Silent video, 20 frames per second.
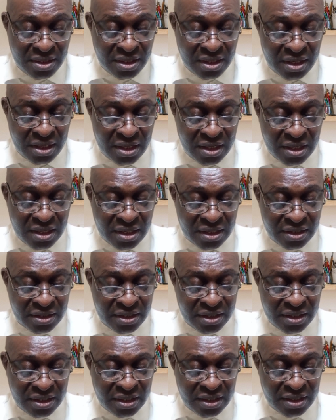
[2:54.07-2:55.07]

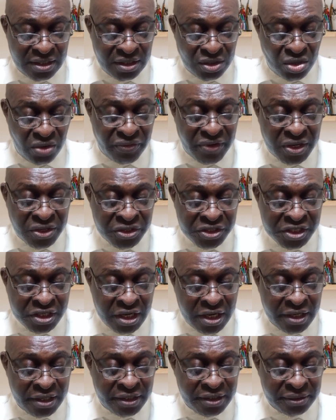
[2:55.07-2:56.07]
And the governor
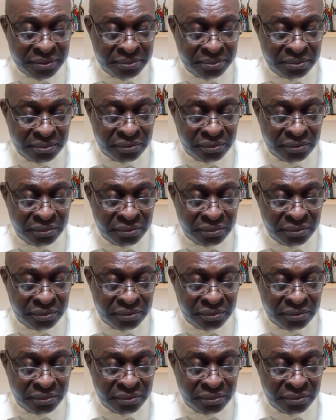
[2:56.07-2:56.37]
said,